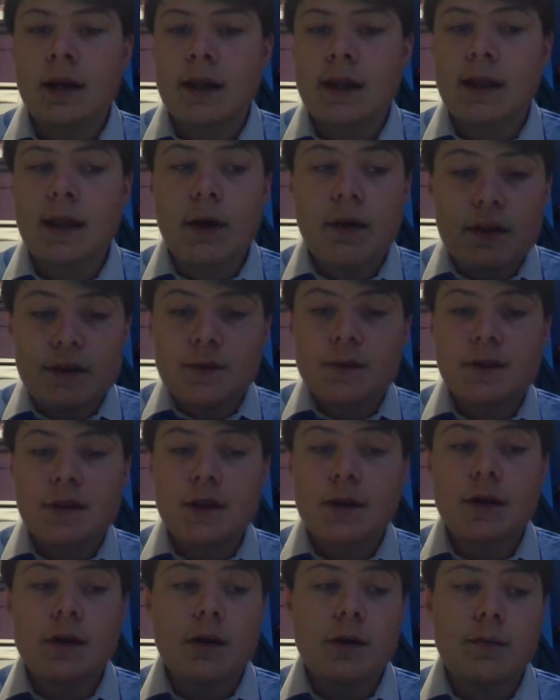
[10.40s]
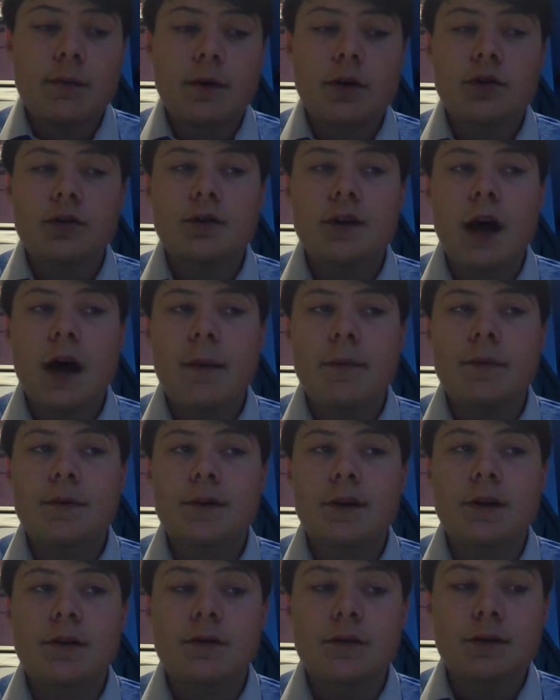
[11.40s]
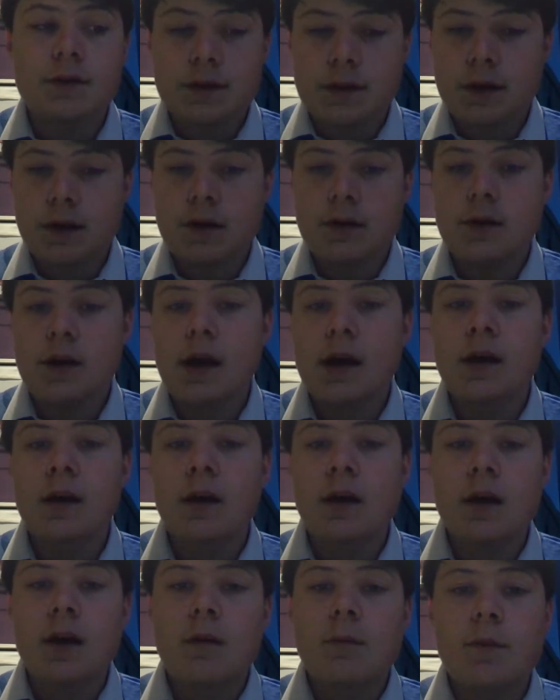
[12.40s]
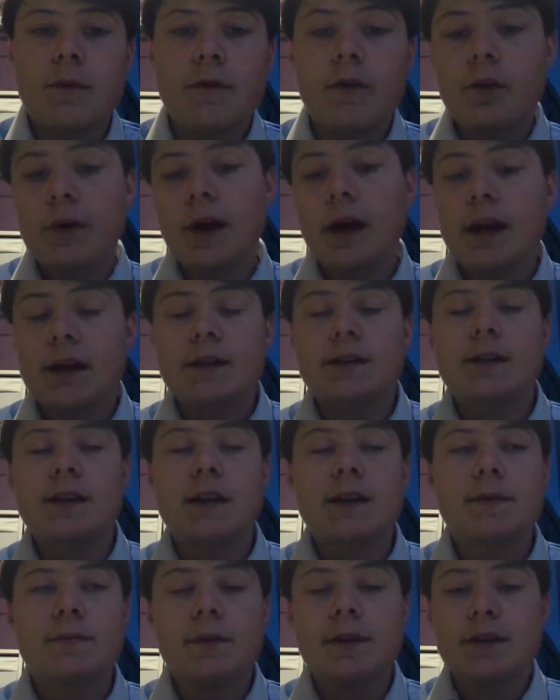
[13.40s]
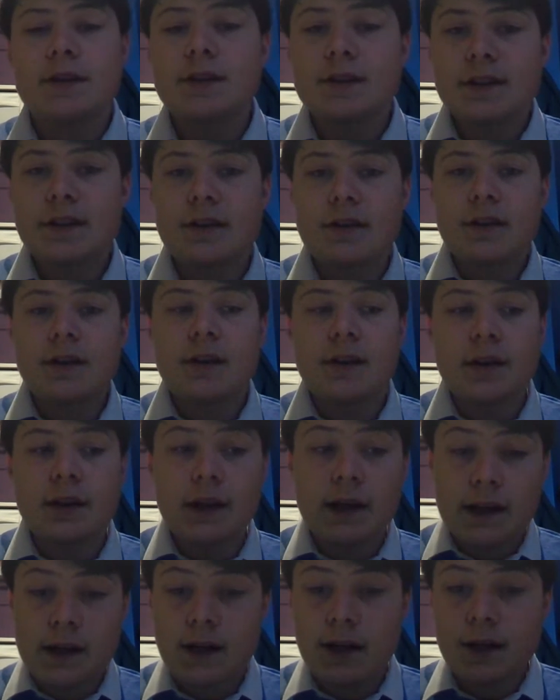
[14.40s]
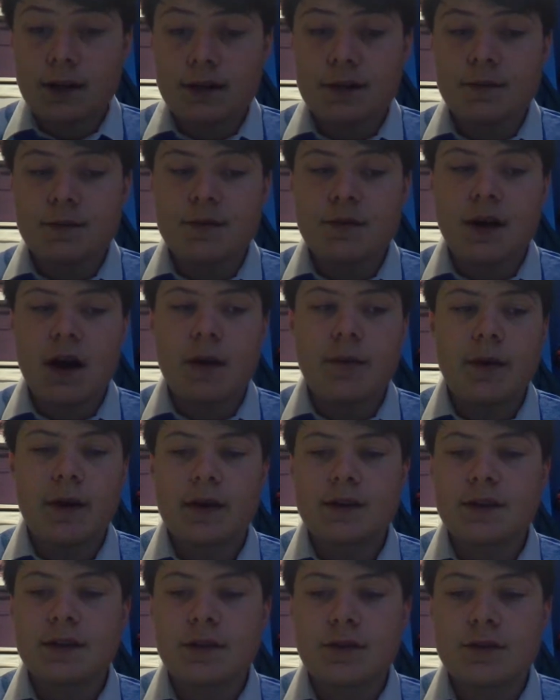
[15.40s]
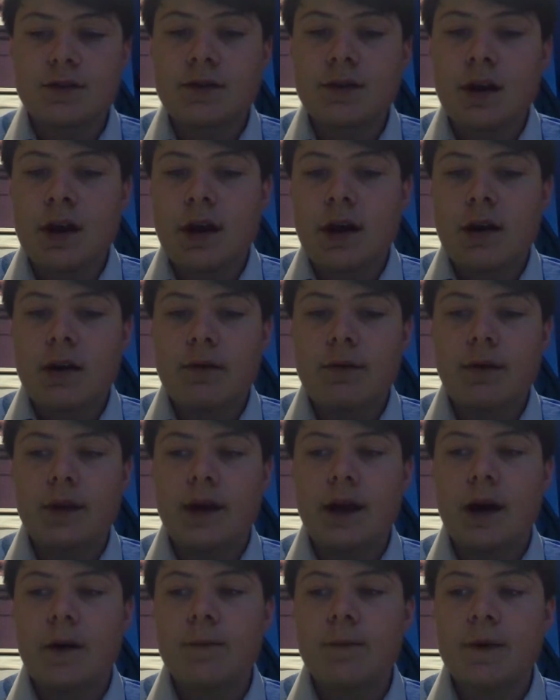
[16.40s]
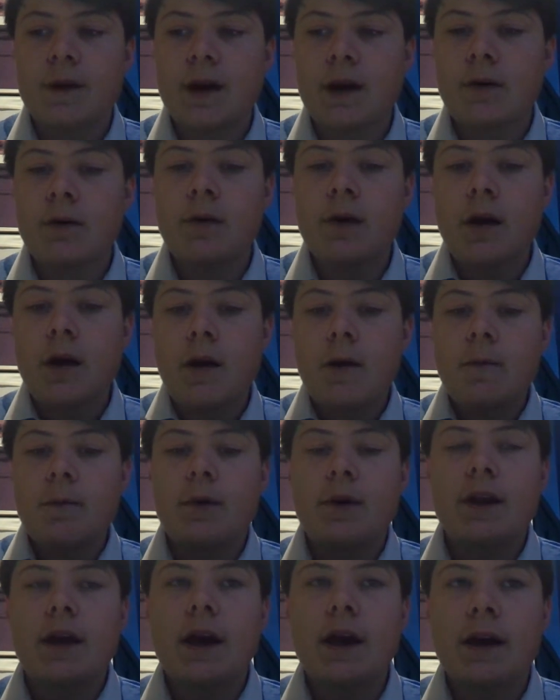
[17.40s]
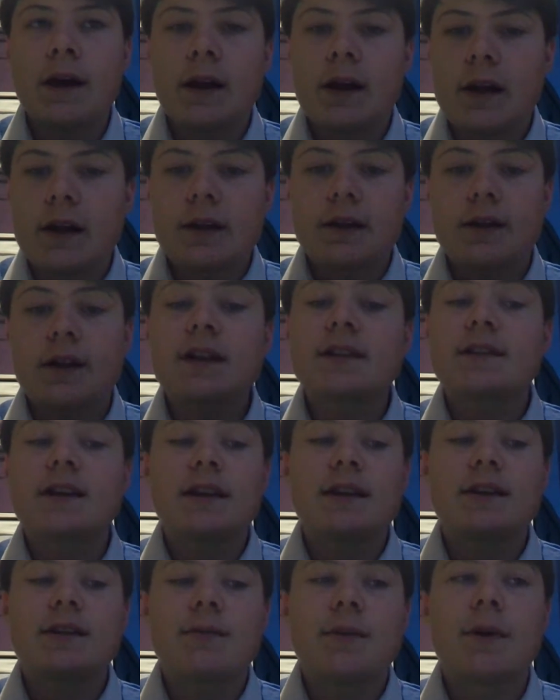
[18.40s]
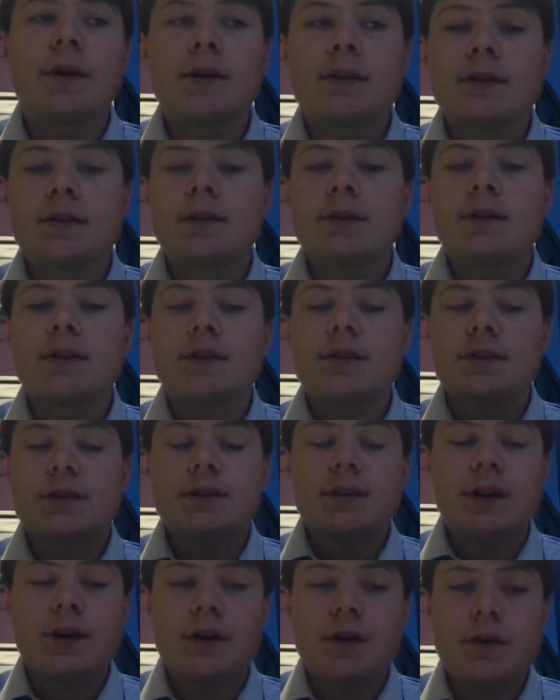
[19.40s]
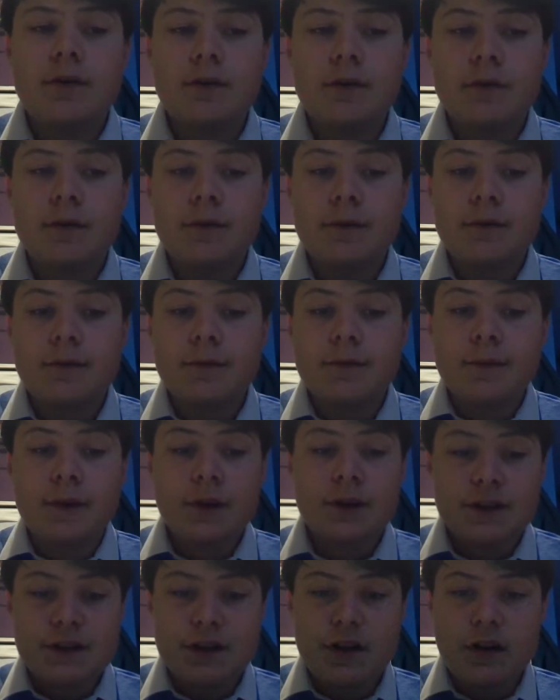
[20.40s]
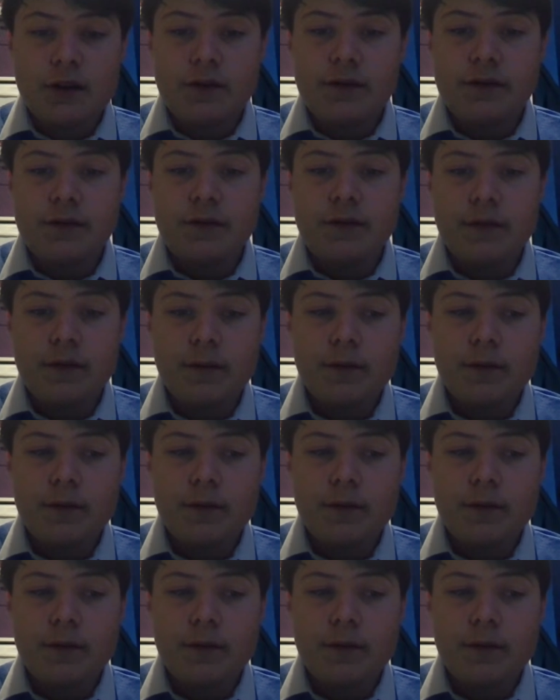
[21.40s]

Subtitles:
Now this was the penultimate episode, so yeah, before we get into this, please consider liking and subscribing as it does really help me out. But yeah, let's get into it. So first off,